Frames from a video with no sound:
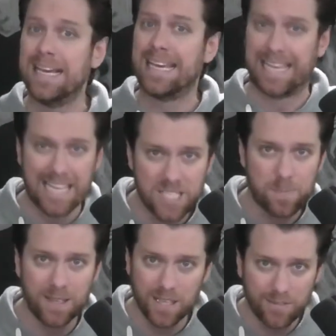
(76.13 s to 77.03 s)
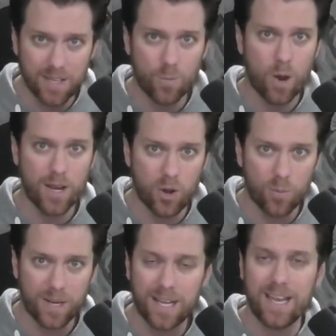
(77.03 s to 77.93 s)
He's been living in
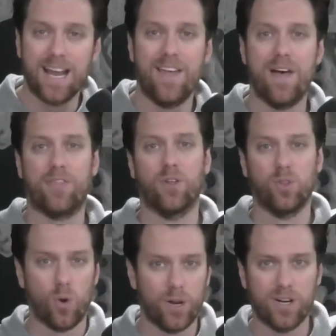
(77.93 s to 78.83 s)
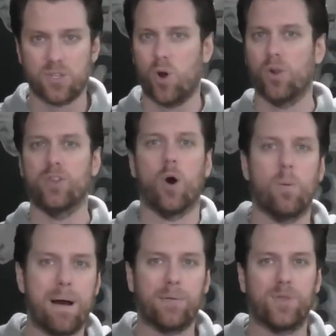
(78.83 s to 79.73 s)
Wyoming, and that the lawyers all know
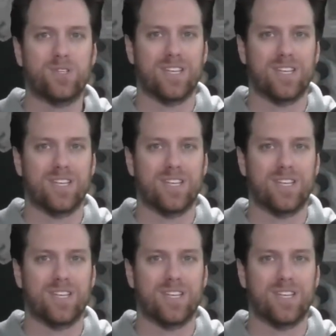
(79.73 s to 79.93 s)
about this,